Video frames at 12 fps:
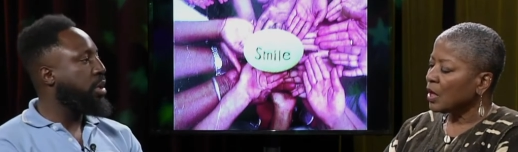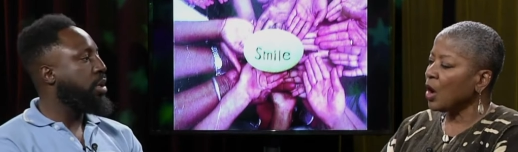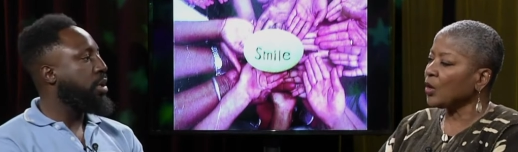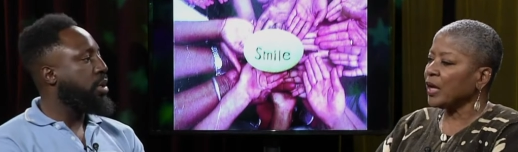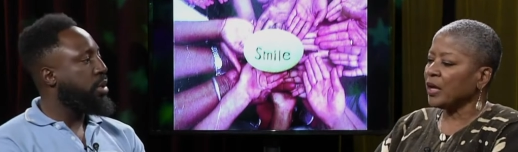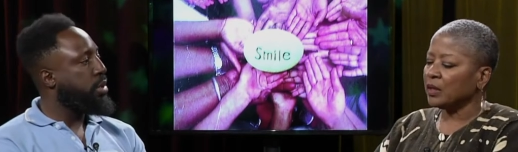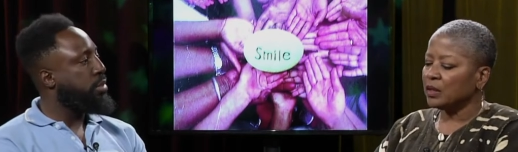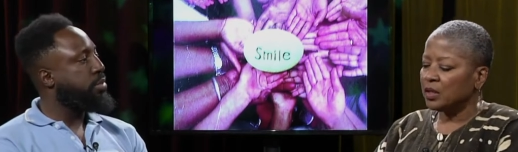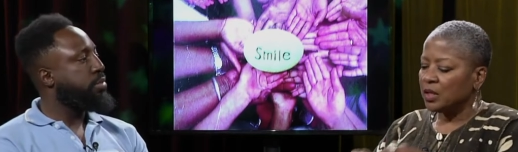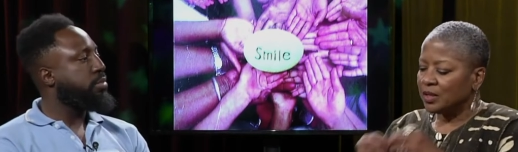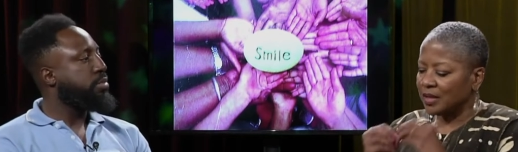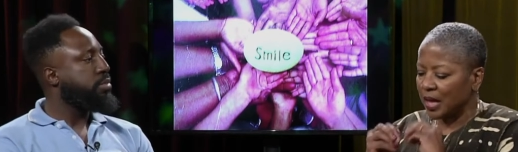Speaker 1: Okay,
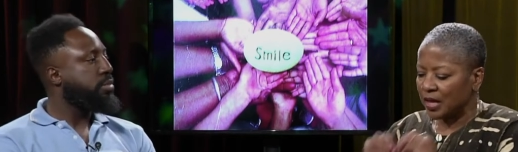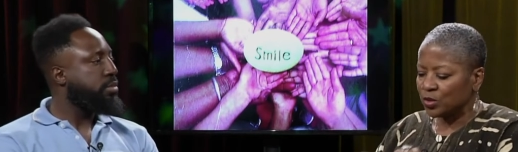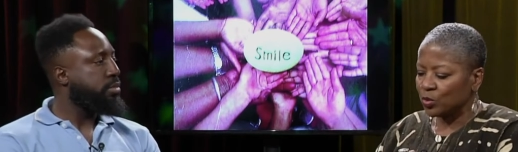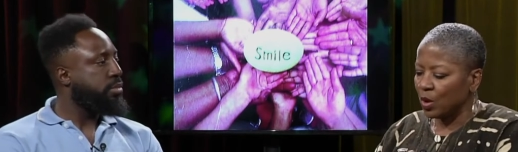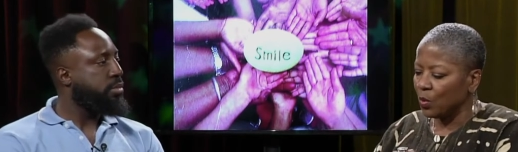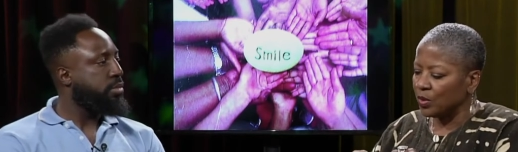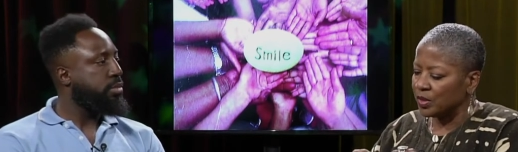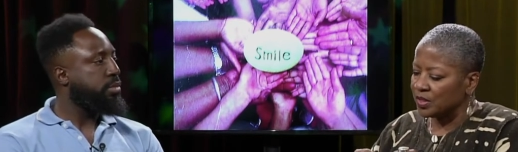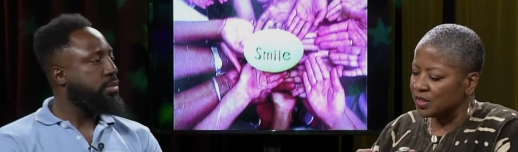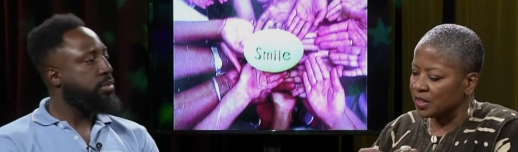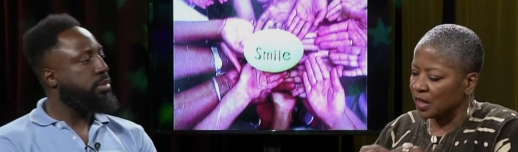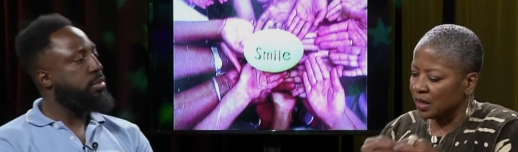that's what I wanted
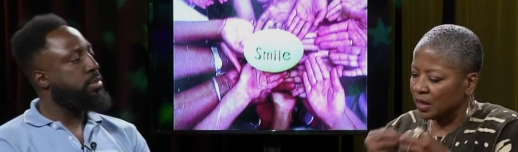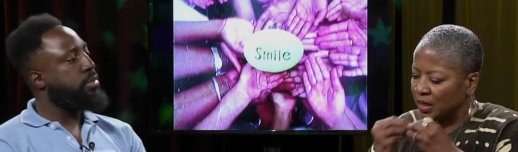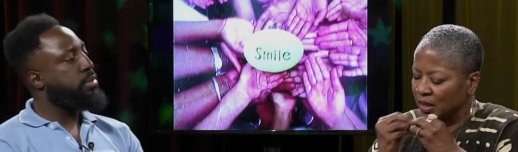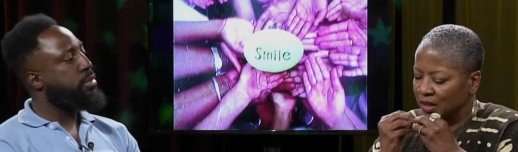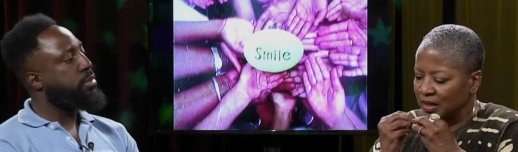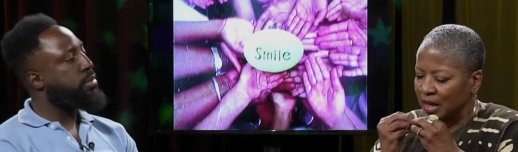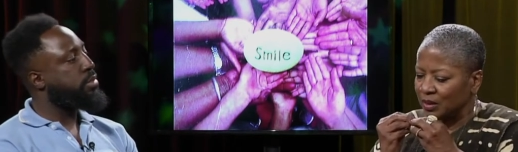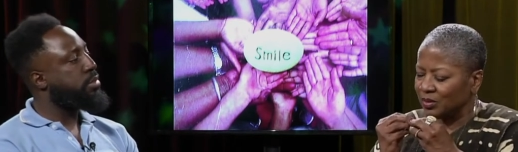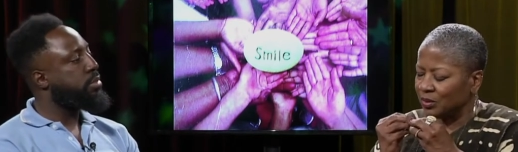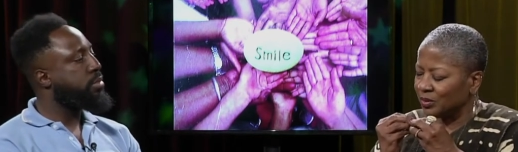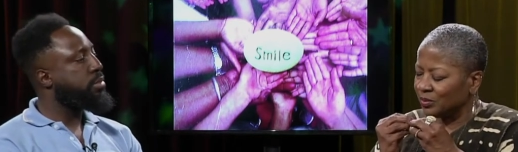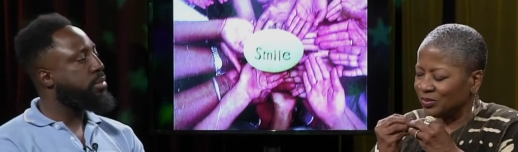to say.
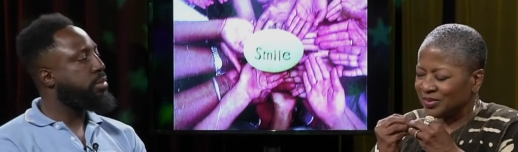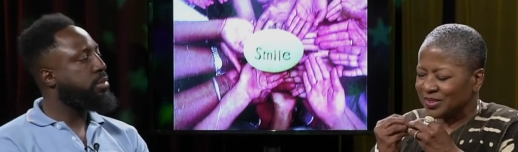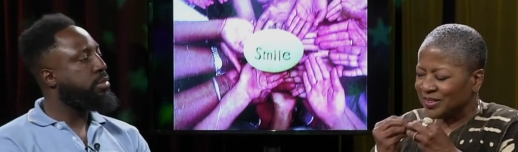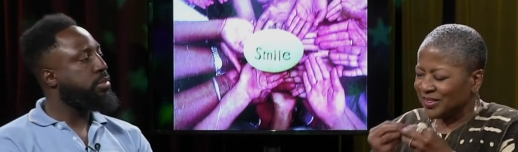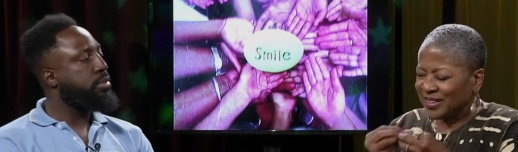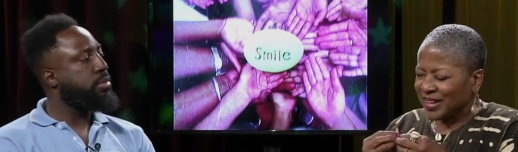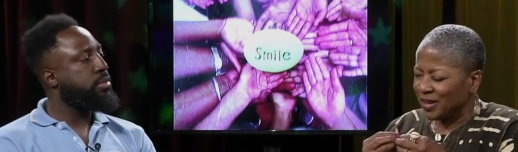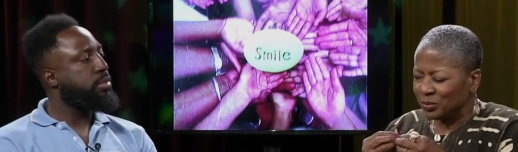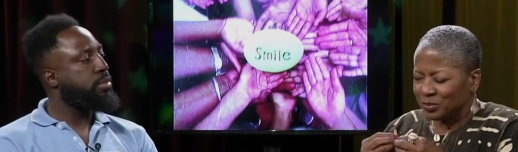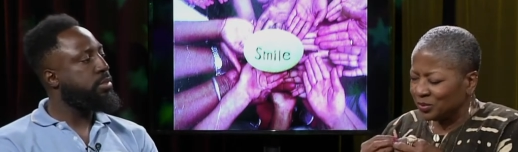That uh,